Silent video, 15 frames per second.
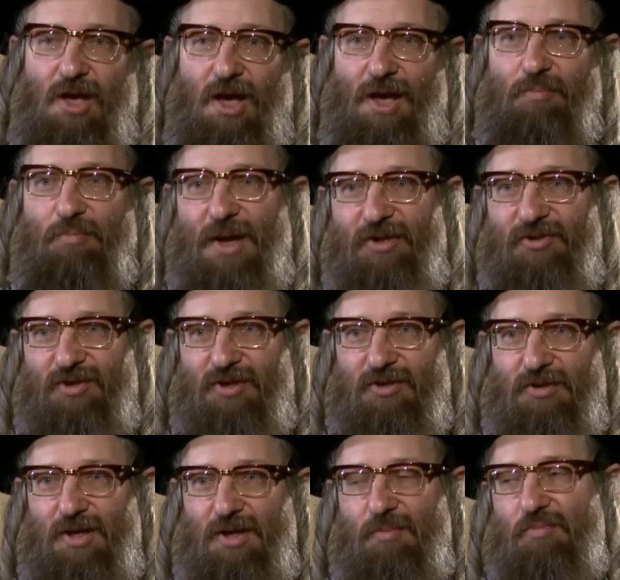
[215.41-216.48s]
And
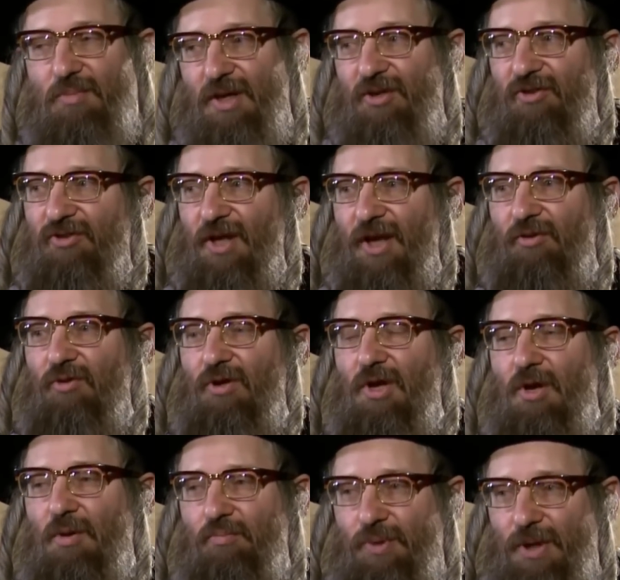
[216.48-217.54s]
basically it means that
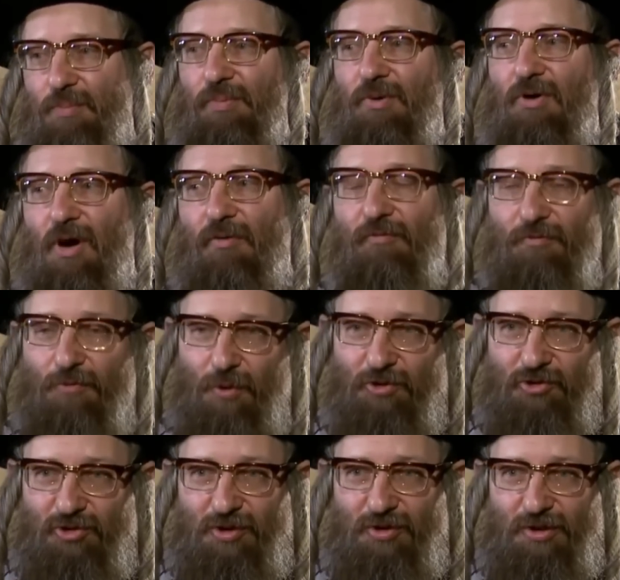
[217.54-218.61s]
people,
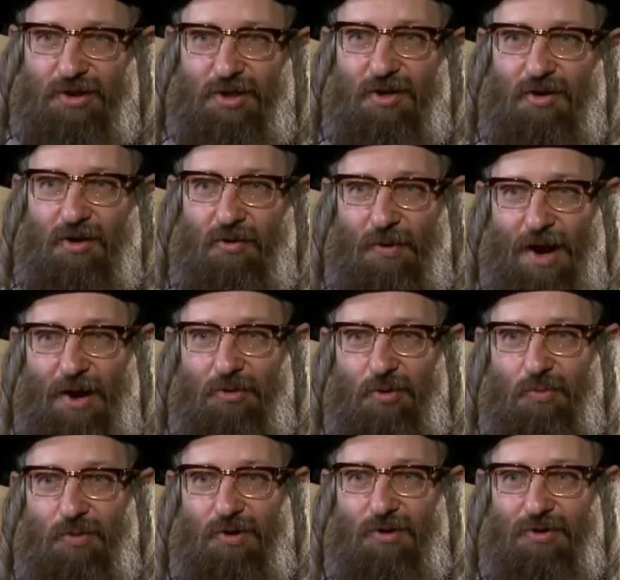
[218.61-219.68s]
unfortunately, around
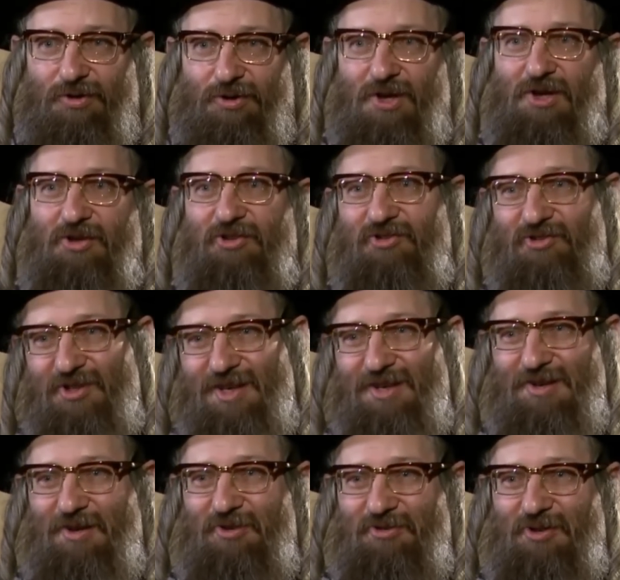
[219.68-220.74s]
the world
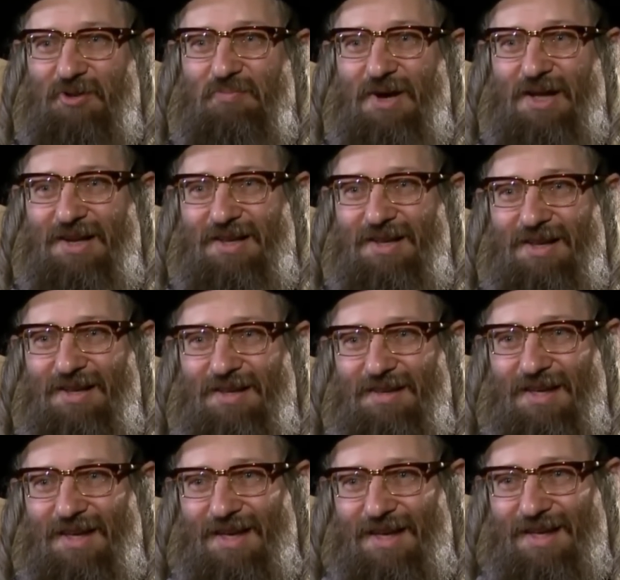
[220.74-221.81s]
see somebody
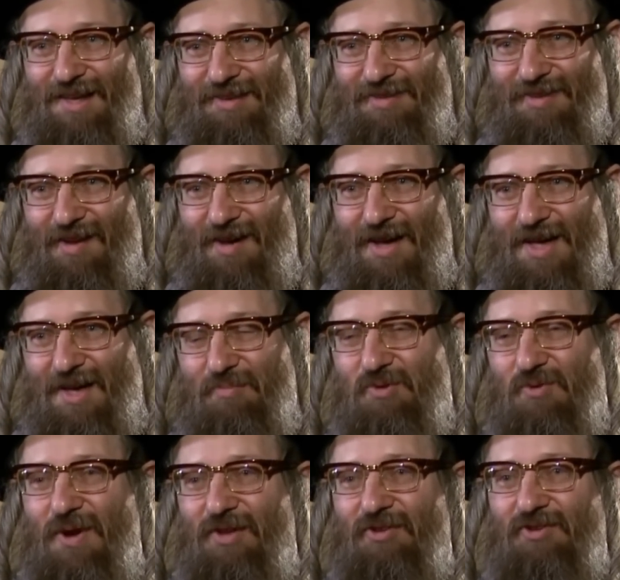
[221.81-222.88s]
as I am
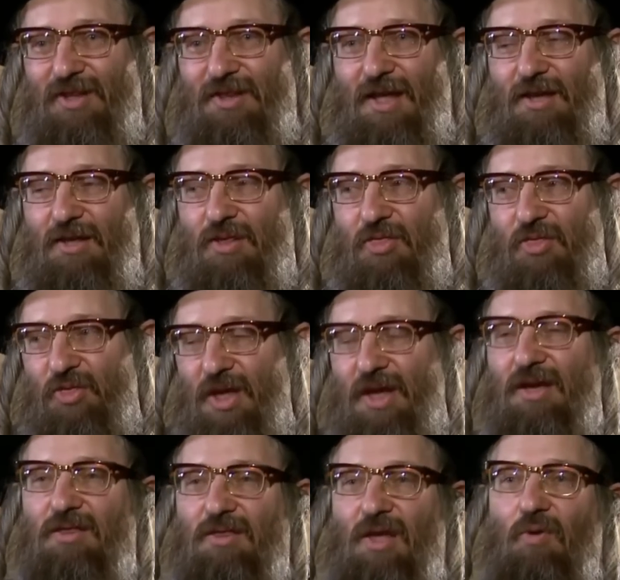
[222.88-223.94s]
dressed, and they
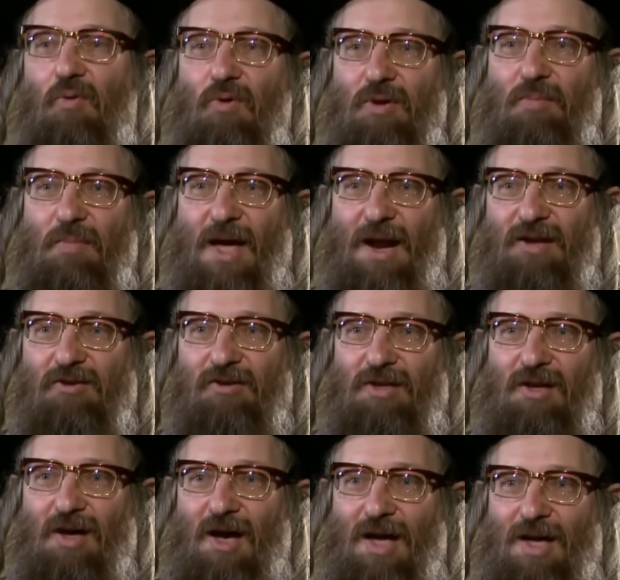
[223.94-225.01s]
think that
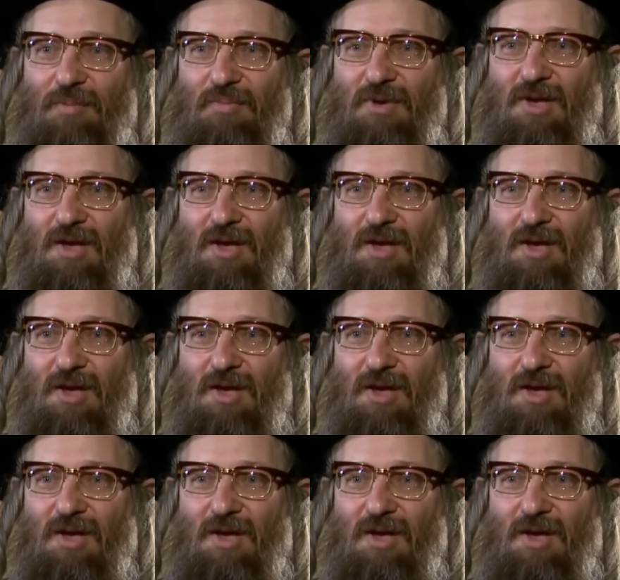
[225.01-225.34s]
automatically I am